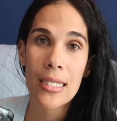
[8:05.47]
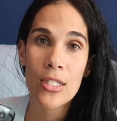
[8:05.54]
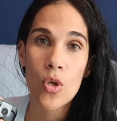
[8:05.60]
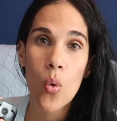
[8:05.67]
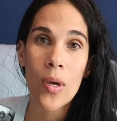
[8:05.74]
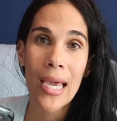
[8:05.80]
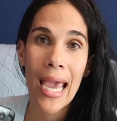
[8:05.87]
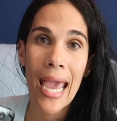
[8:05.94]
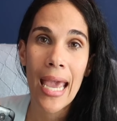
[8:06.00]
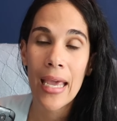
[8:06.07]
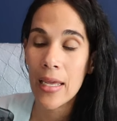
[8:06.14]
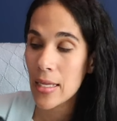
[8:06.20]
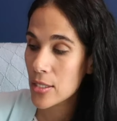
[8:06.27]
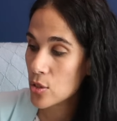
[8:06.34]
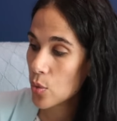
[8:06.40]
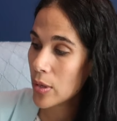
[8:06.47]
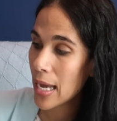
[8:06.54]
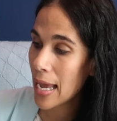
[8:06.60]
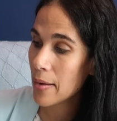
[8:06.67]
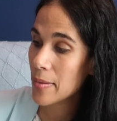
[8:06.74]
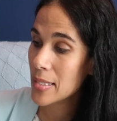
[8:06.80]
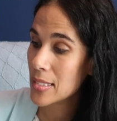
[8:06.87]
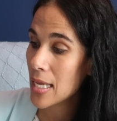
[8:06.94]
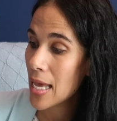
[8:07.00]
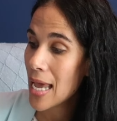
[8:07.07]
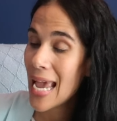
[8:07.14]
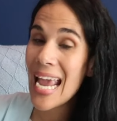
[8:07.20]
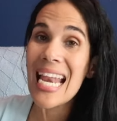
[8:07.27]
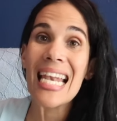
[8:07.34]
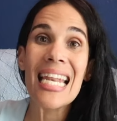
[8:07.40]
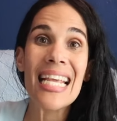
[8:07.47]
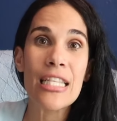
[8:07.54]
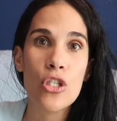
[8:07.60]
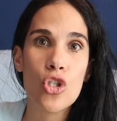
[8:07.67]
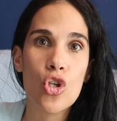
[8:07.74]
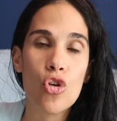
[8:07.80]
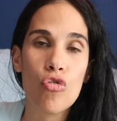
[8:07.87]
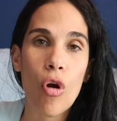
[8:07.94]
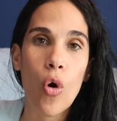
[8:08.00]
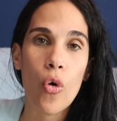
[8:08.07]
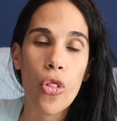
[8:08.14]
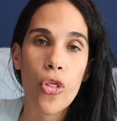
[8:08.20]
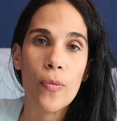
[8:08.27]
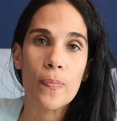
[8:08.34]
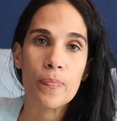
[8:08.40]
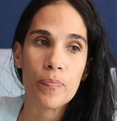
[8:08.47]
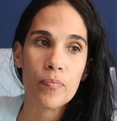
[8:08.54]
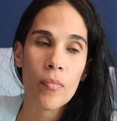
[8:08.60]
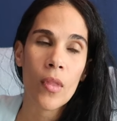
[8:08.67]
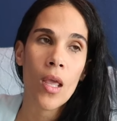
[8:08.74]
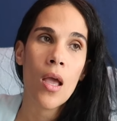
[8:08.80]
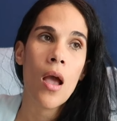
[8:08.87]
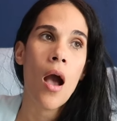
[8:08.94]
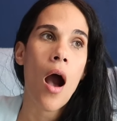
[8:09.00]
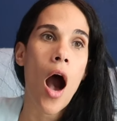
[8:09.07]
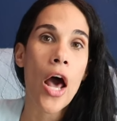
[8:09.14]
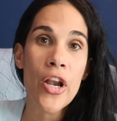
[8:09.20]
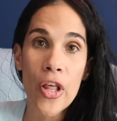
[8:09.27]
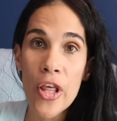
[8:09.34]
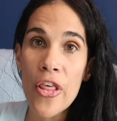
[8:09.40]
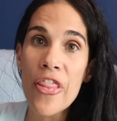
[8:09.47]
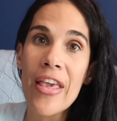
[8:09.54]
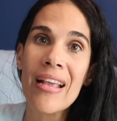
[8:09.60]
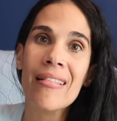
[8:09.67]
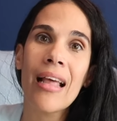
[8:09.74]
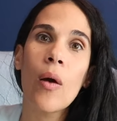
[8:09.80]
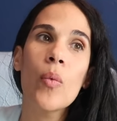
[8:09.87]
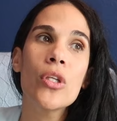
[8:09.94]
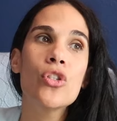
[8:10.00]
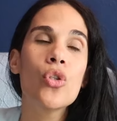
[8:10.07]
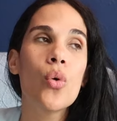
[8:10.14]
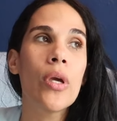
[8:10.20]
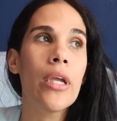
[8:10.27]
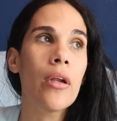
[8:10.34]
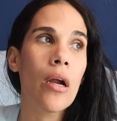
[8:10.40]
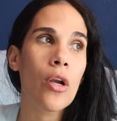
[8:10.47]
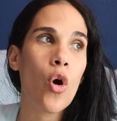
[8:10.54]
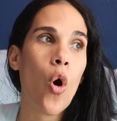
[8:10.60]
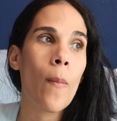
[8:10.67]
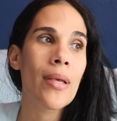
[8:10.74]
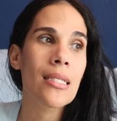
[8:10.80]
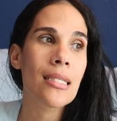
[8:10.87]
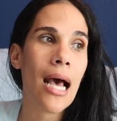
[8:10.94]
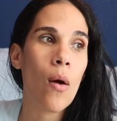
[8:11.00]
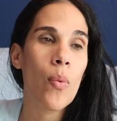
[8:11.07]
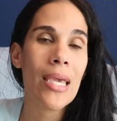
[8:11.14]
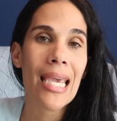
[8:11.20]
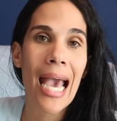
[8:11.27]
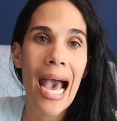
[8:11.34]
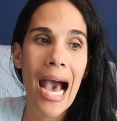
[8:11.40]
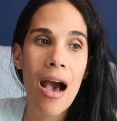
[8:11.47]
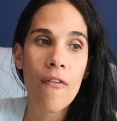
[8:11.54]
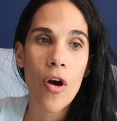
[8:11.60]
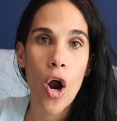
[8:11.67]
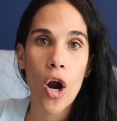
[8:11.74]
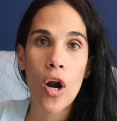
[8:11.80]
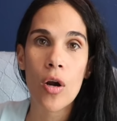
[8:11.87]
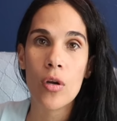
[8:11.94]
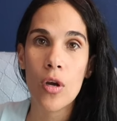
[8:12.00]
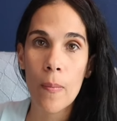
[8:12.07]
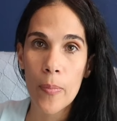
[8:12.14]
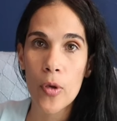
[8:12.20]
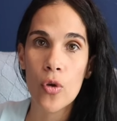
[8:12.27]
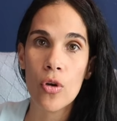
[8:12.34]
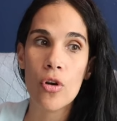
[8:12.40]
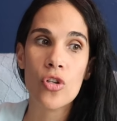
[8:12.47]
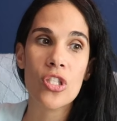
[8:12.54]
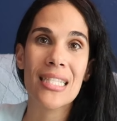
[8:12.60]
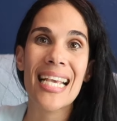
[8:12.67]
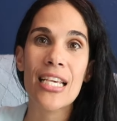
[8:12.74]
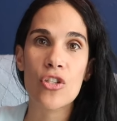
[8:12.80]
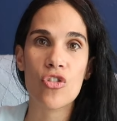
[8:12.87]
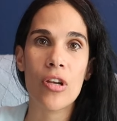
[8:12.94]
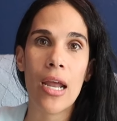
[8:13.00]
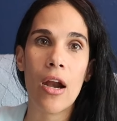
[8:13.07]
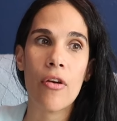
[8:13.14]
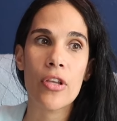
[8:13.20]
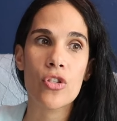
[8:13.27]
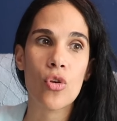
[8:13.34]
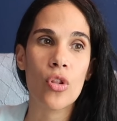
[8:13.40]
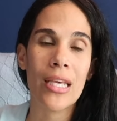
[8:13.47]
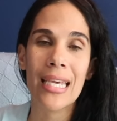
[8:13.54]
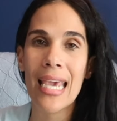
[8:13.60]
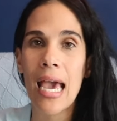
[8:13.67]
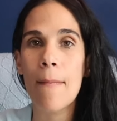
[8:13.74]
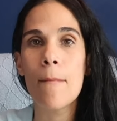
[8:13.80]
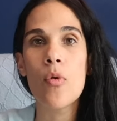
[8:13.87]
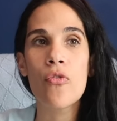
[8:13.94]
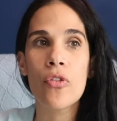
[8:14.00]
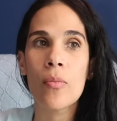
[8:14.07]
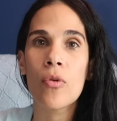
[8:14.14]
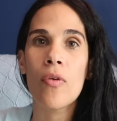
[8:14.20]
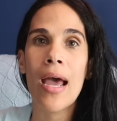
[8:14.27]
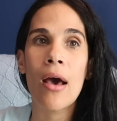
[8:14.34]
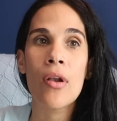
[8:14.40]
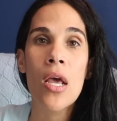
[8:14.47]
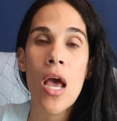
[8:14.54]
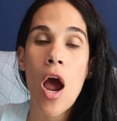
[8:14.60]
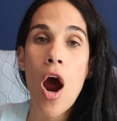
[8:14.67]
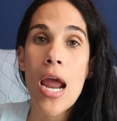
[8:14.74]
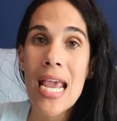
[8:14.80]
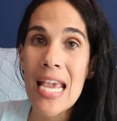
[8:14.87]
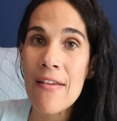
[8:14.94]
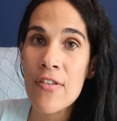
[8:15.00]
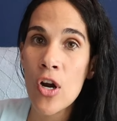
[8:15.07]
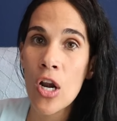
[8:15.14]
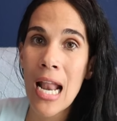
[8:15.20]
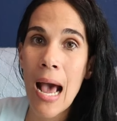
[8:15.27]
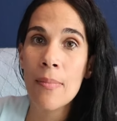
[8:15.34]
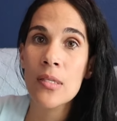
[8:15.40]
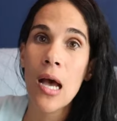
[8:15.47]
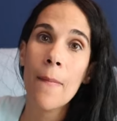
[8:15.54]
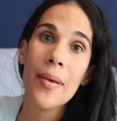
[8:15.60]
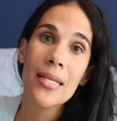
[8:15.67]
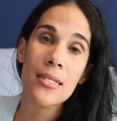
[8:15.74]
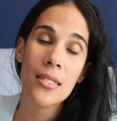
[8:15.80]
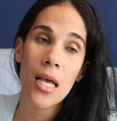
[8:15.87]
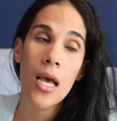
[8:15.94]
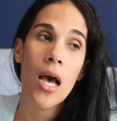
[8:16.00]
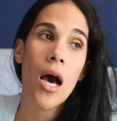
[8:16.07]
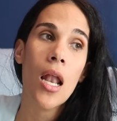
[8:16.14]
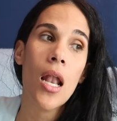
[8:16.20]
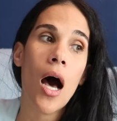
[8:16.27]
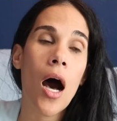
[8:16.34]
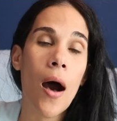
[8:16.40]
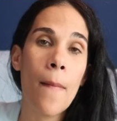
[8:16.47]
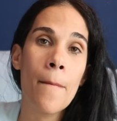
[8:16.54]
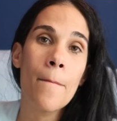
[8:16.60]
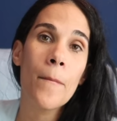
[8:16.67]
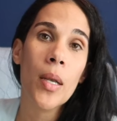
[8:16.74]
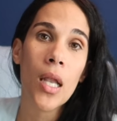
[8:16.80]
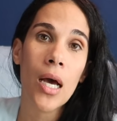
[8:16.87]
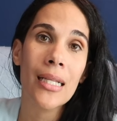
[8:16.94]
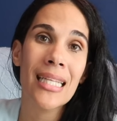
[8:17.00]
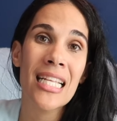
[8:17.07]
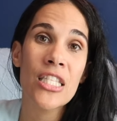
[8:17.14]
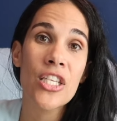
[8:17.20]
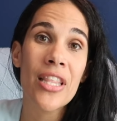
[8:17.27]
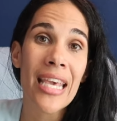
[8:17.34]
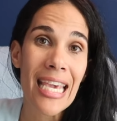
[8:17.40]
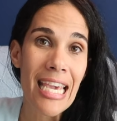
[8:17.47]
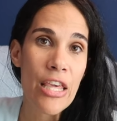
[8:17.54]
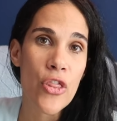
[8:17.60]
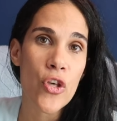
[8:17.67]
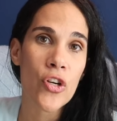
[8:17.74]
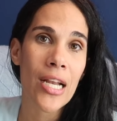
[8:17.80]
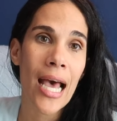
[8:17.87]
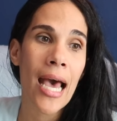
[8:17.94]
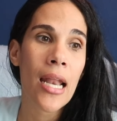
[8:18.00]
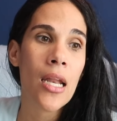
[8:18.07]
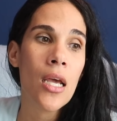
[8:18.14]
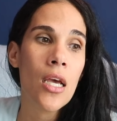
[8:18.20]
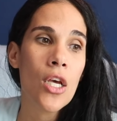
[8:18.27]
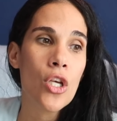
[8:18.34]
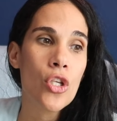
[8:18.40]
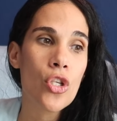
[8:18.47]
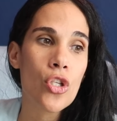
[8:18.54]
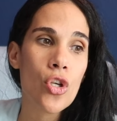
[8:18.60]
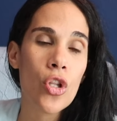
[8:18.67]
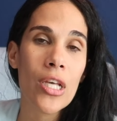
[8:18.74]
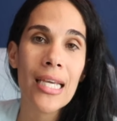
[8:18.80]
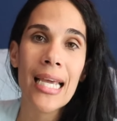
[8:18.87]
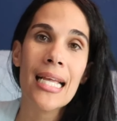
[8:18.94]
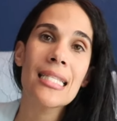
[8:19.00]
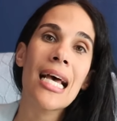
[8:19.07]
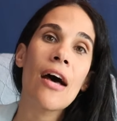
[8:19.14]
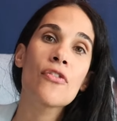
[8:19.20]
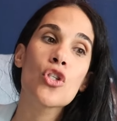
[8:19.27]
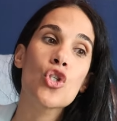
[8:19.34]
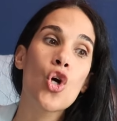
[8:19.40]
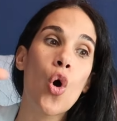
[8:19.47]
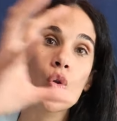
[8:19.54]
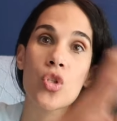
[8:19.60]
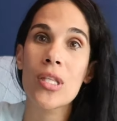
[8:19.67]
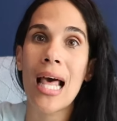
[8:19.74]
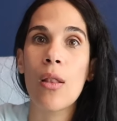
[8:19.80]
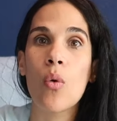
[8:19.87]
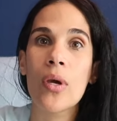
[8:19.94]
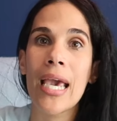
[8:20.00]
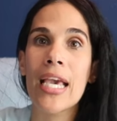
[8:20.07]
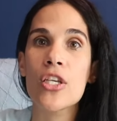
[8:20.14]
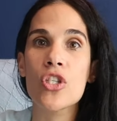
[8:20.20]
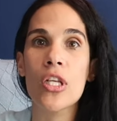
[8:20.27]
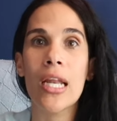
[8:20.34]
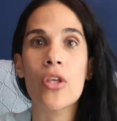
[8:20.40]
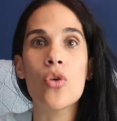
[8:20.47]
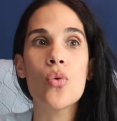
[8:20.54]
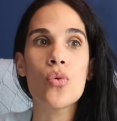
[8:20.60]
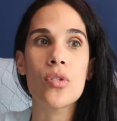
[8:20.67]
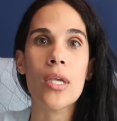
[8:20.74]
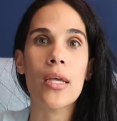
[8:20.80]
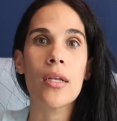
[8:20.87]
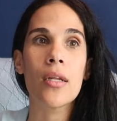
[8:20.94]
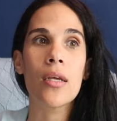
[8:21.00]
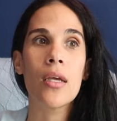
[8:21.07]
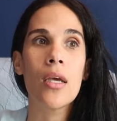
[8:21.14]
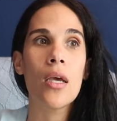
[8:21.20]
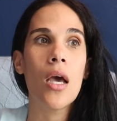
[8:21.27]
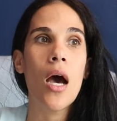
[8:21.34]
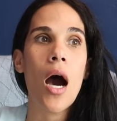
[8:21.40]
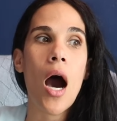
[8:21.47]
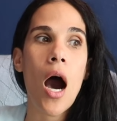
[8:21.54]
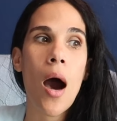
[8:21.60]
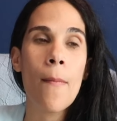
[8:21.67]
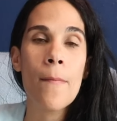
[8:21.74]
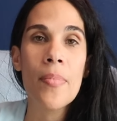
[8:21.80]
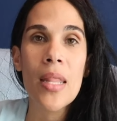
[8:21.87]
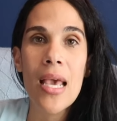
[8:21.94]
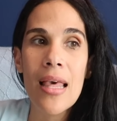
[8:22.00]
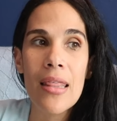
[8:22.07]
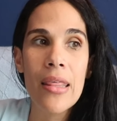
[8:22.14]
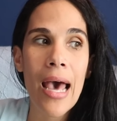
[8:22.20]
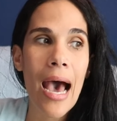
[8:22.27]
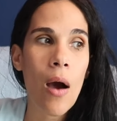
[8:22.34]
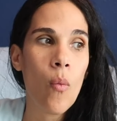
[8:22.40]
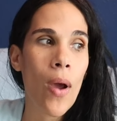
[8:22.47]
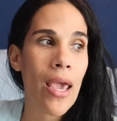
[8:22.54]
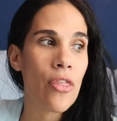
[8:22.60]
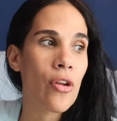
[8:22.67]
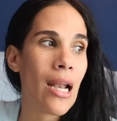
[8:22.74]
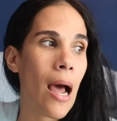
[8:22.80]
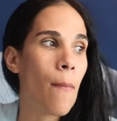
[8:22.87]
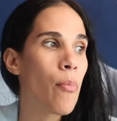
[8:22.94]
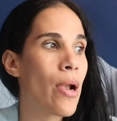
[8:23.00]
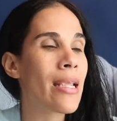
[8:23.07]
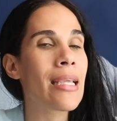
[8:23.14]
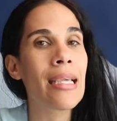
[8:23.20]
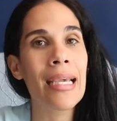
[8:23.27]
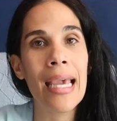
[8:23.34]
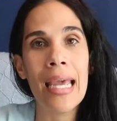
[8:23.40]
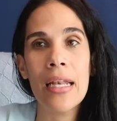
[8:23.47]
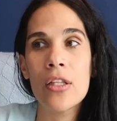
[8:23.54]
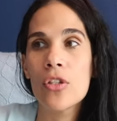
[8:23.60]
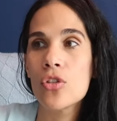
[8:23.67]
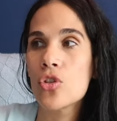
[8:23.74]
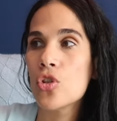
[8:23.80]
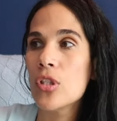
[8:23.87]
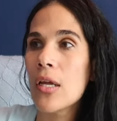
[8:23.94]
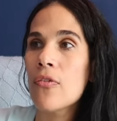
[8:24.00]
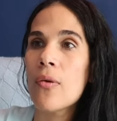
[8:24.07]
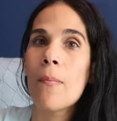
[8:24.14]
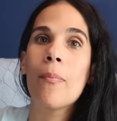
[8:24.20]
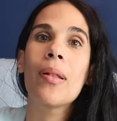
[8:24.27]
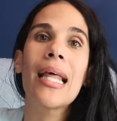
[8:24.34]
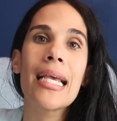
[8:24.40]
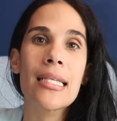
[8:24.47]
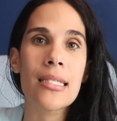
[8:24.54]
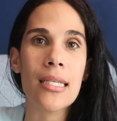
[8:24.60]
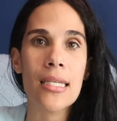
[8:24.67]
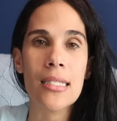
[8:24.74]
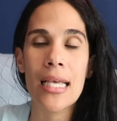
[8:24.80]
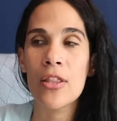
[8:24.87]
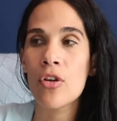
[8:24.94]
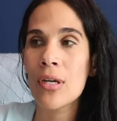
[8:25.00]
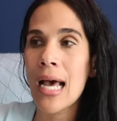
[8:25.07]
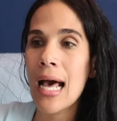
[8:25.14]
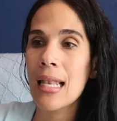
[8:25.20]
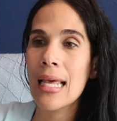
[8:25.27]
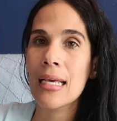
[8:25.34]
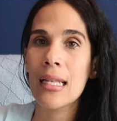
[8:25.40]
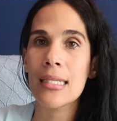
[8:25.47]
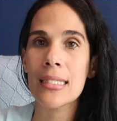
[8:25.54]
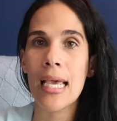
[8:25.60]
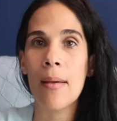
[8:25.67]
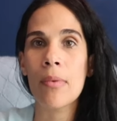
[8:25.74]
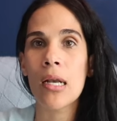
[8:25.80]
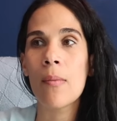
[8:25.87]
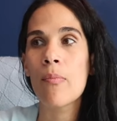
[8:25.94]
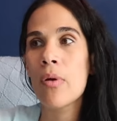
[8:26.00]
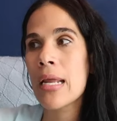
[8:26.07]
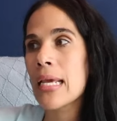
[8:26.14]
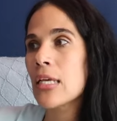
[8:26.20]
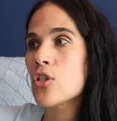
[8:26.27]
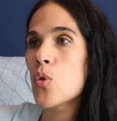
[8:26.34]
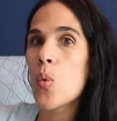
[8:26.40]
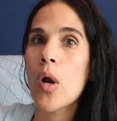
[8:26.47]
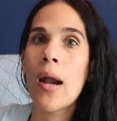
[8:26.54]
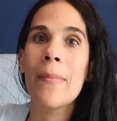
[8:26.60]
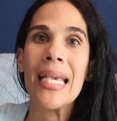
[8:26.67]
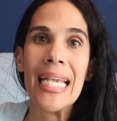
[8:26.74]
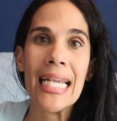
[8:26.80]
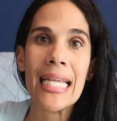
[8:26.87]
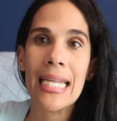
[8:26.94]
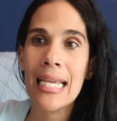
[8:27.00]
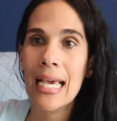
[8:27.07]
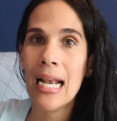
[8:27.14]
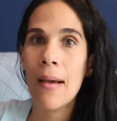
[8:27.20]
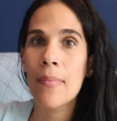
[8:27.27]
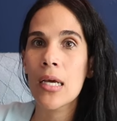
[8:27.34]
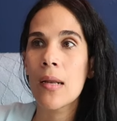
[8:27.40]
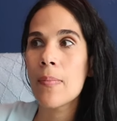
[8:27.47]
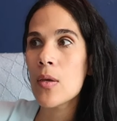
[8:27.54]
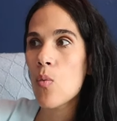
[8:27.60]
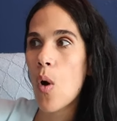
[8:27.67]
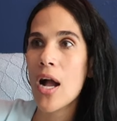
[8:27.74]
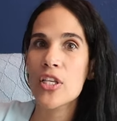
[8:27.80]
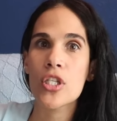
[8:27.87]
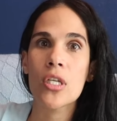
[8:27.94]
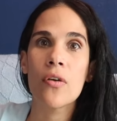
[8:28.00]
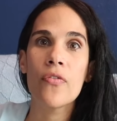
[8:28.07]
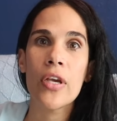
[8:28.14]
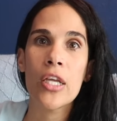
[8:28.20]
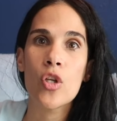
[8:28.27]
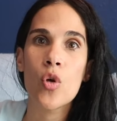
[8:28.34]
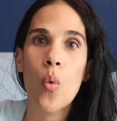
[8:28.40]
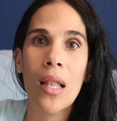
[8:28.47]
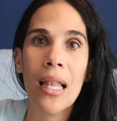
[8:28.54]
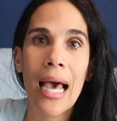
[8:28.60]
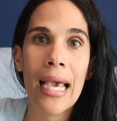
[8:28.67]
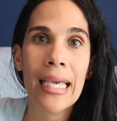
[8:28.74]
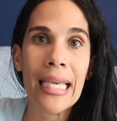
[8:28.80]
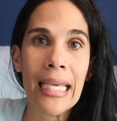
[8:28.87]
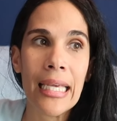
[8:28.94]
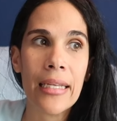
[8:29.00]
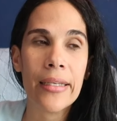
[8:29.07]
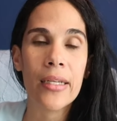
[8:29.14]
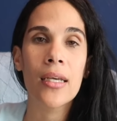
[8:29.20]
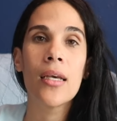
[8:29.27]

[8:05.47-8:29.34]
It's okay. It's okay because it leads to growth. Another thing that we do here at home is that we have our computers stationary, so they can't move them around. Even our laptop is um, plugged into the Ethernet, so the kids have to go to that location and use it. Um, that way, they're not bringing it to different places and they're not like, let's say I'm gonna bring it to where I'm eating and I'm gonna be watching a video while I eat.